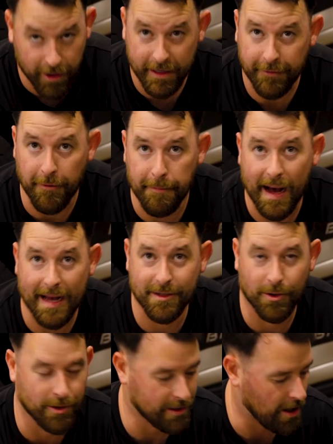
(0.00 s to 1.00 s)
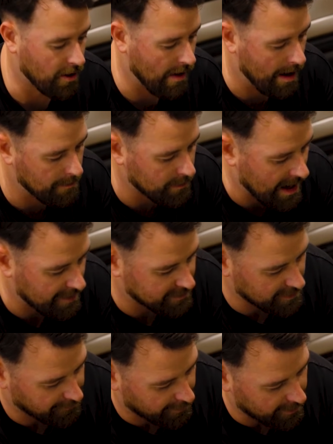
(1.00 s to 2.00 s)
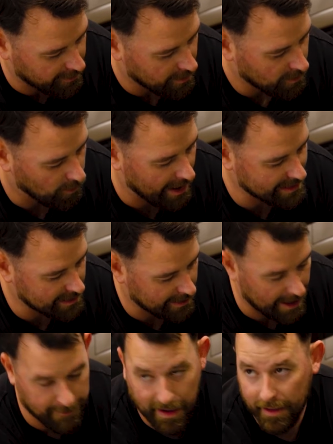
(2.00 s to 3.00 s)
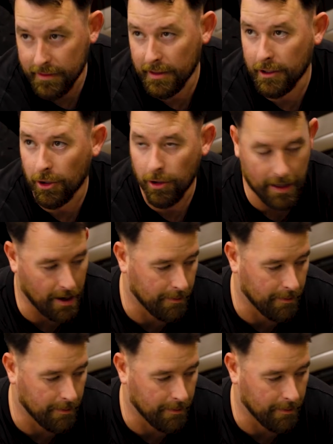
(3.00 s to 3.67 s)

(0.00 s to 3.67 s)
the different bars also have different ways that they mount the little